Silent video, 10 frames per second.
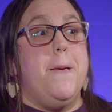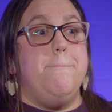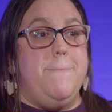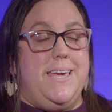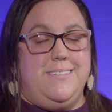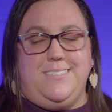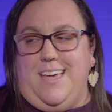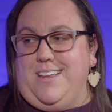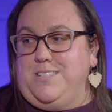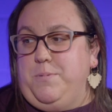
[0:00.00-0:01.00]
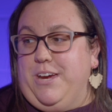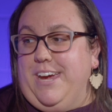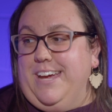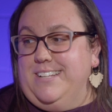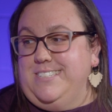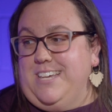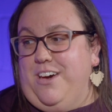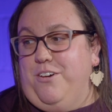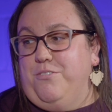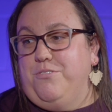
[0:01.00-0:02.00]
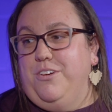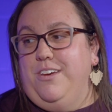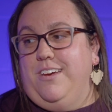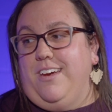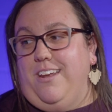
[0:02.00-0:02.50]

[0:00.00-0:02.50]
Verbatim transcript: miss that experience of, you